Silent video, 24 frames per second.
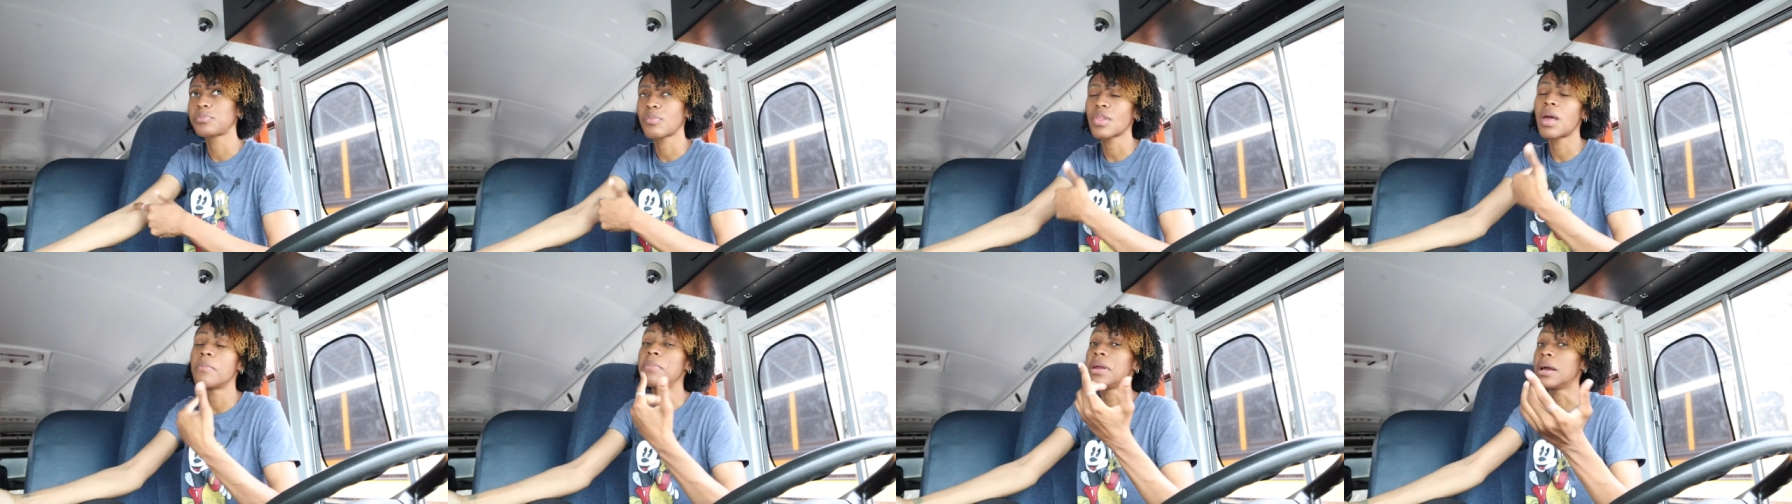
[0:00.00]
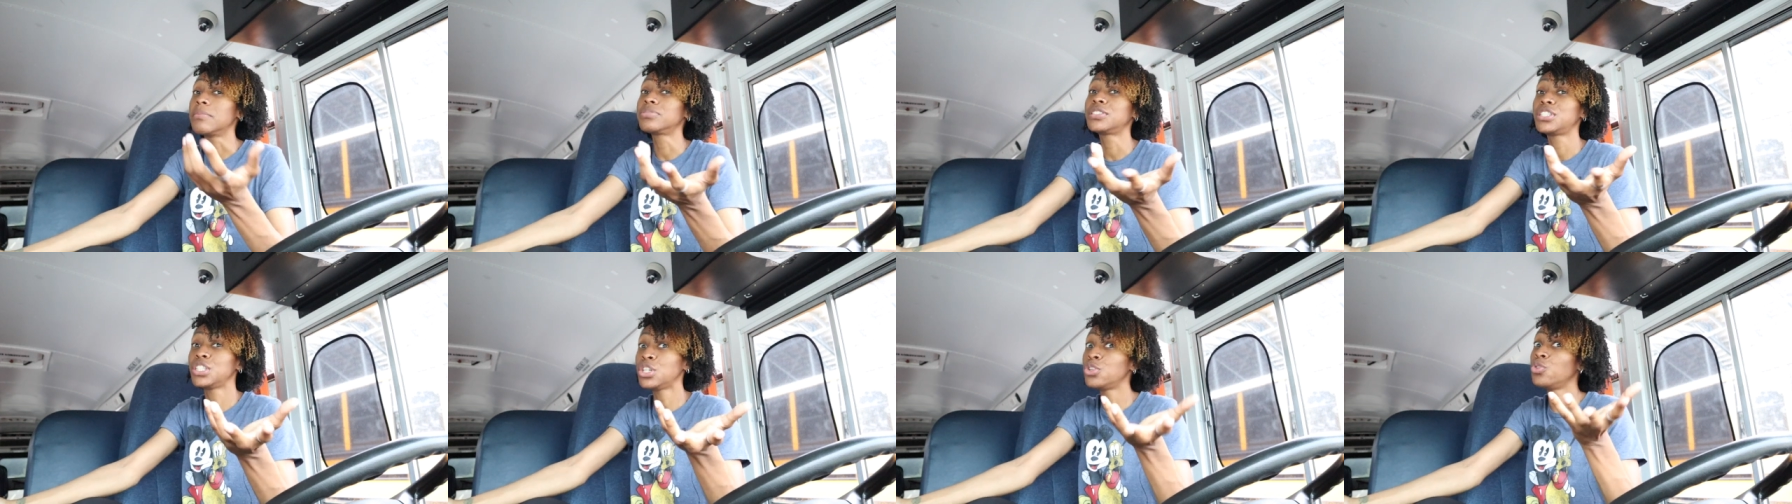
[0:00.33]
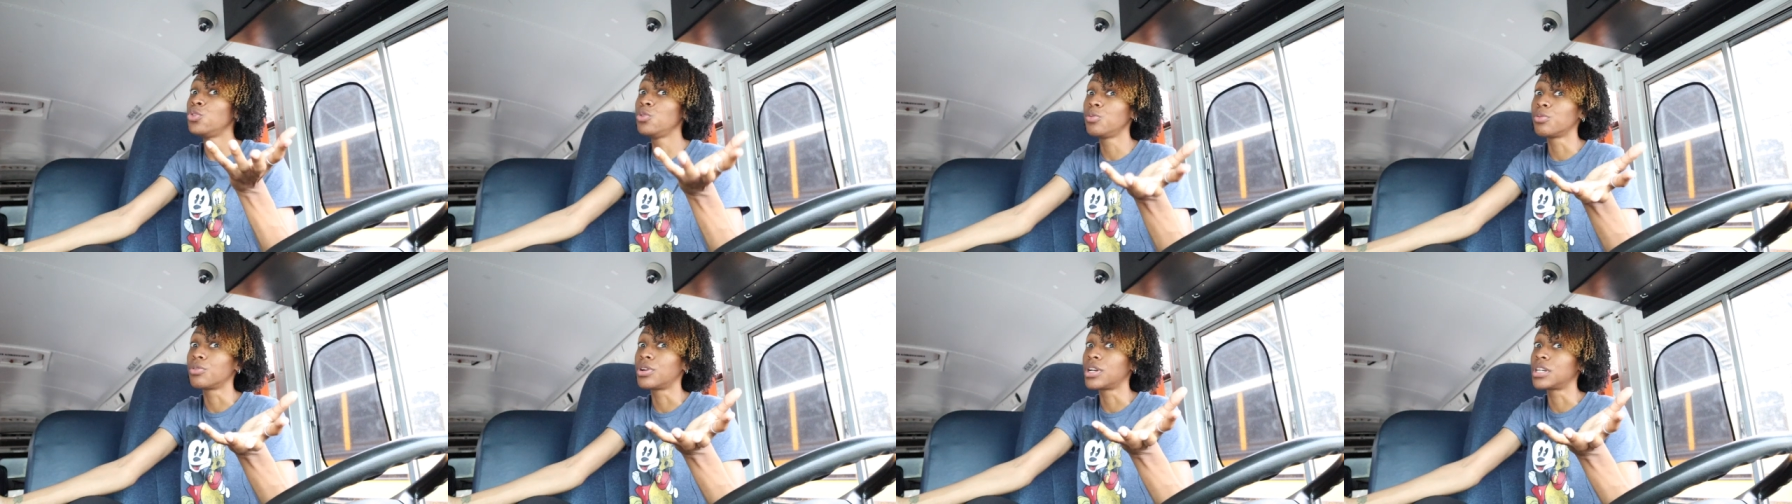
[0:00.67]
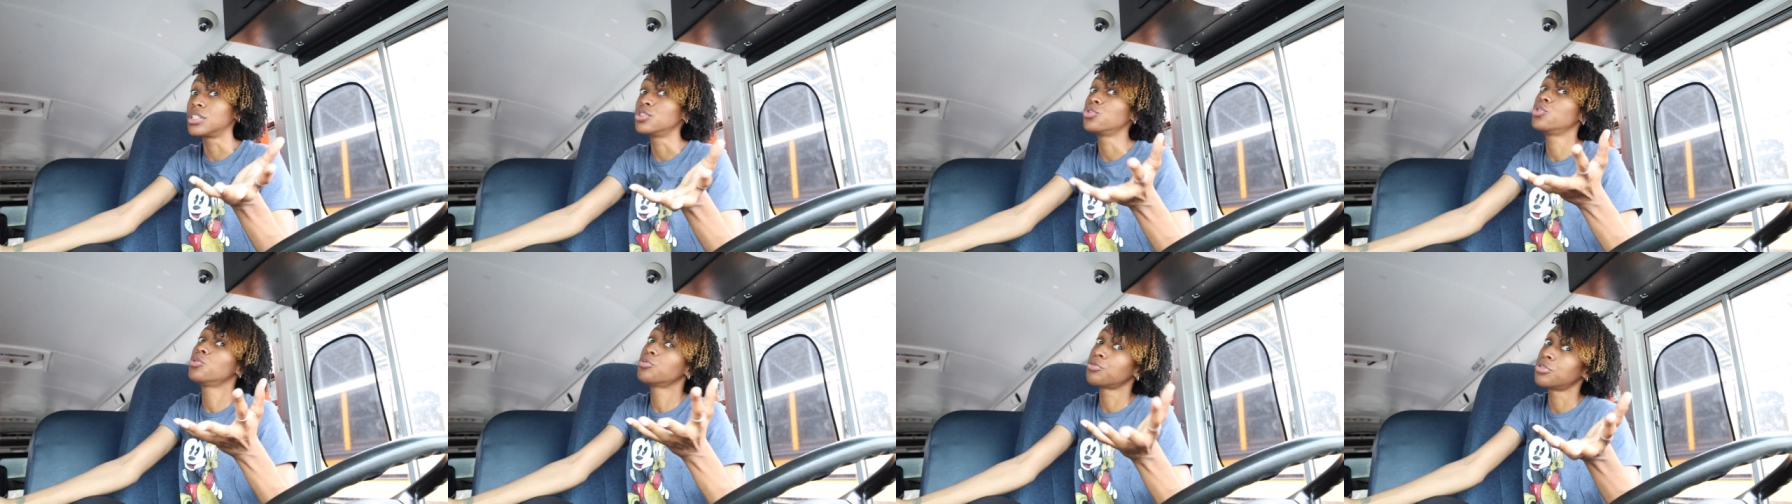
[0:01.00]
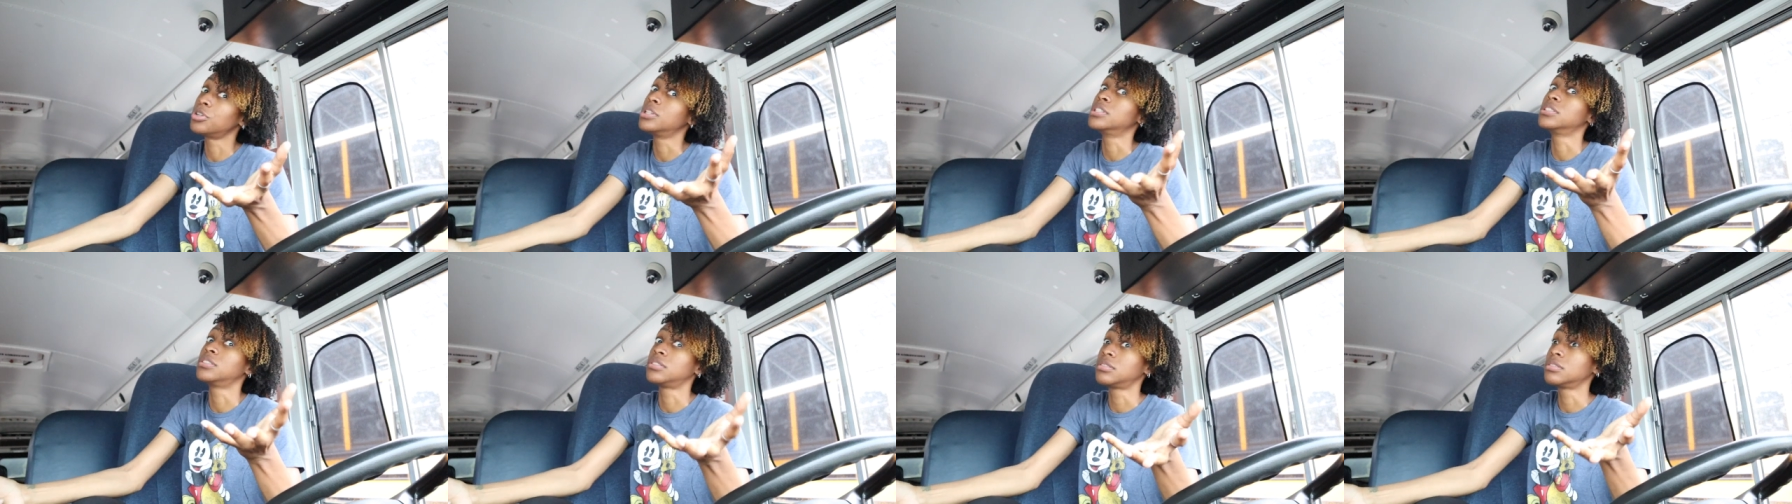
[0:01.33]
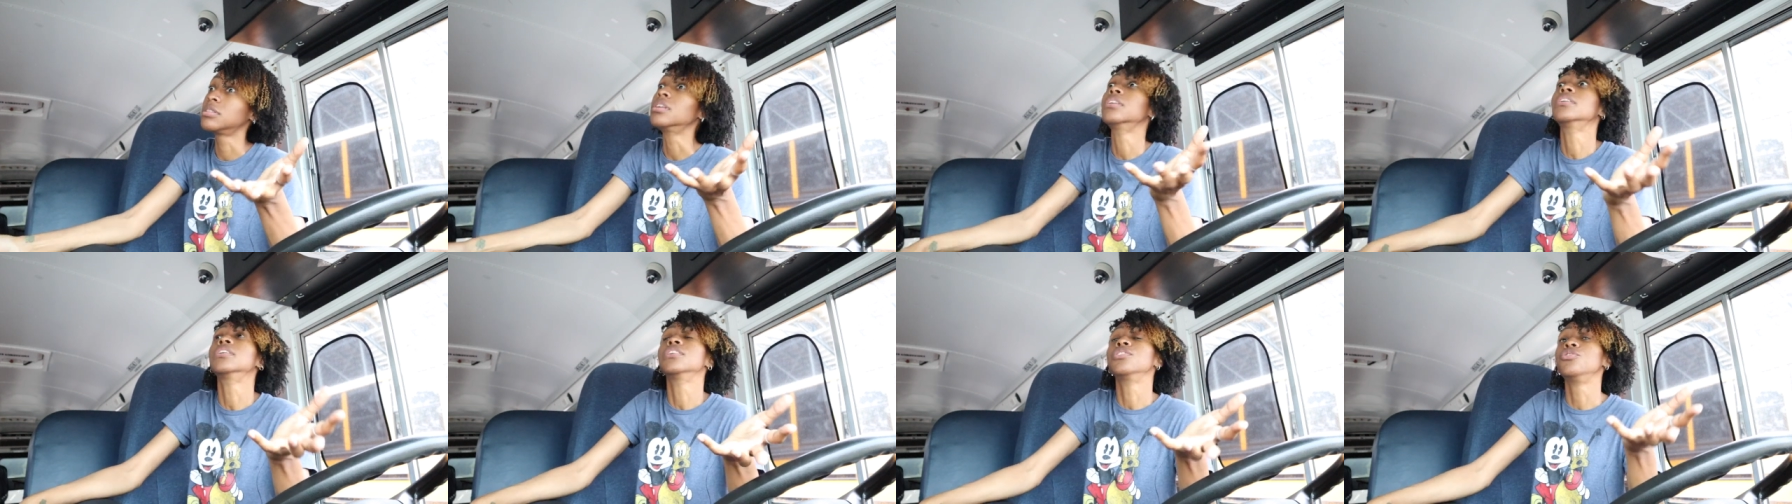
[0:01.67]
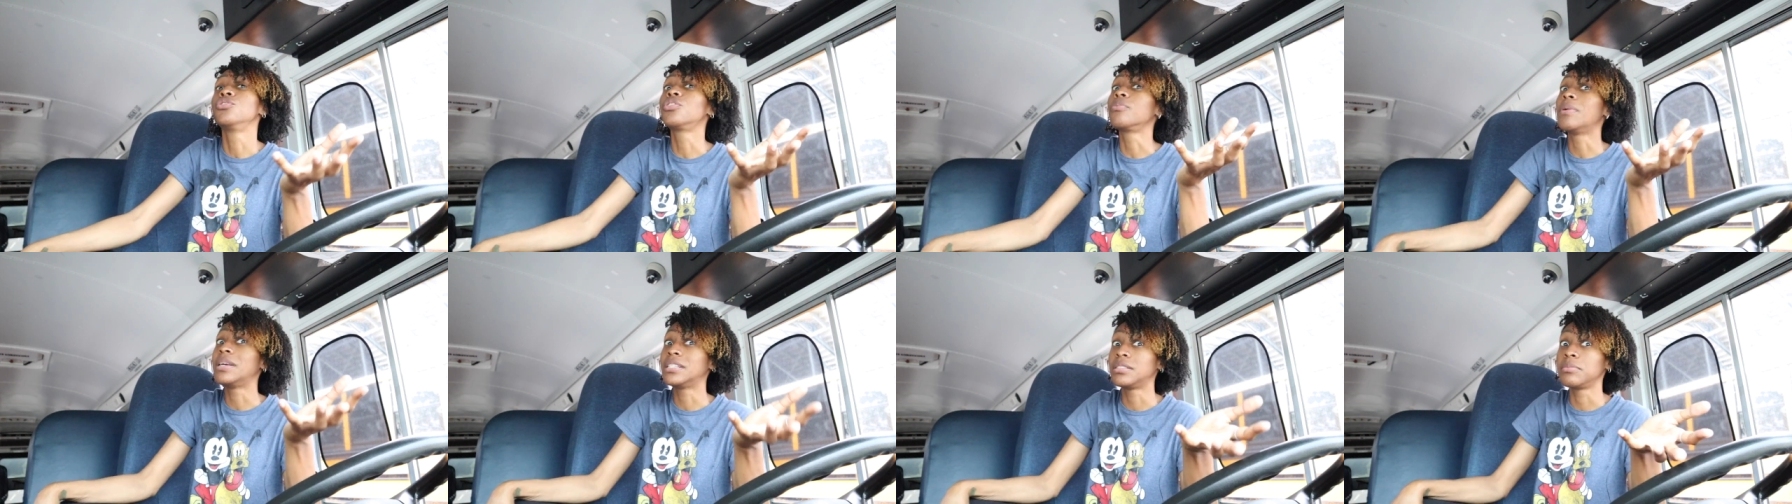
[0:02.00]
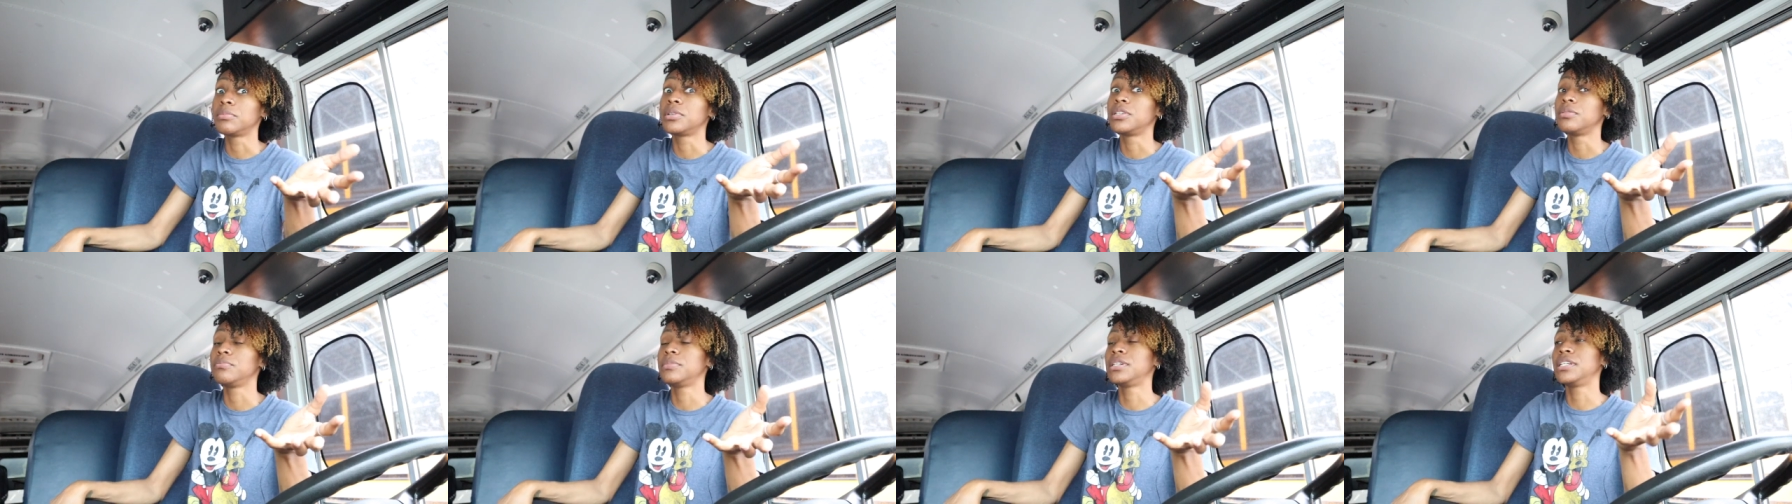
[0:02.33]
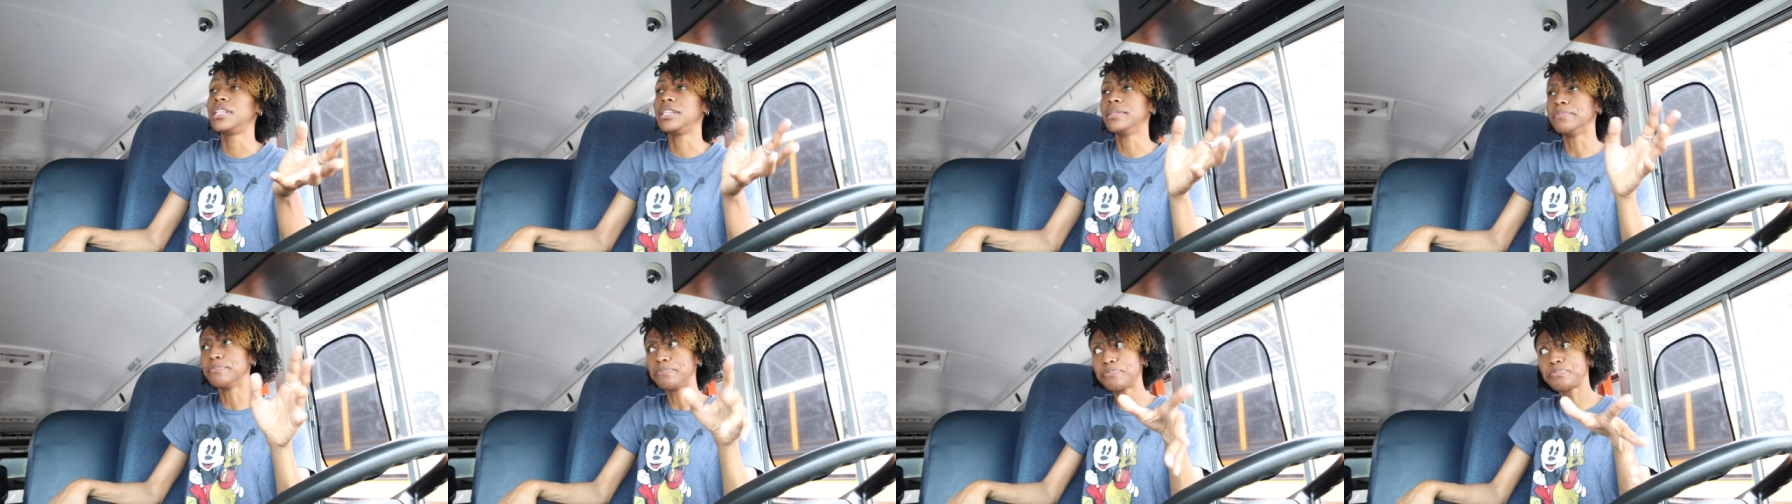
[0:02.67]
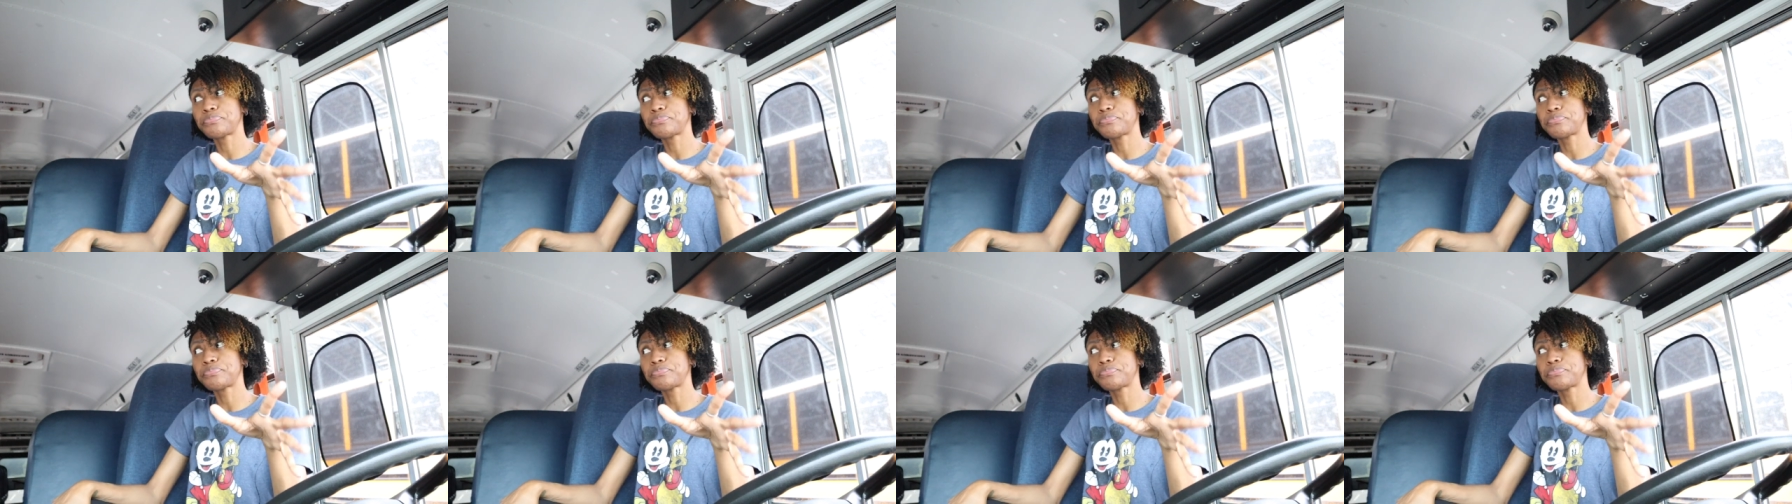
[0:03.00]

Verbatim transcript: I mean, I'm still Ubering because Ubering is you can make some good money,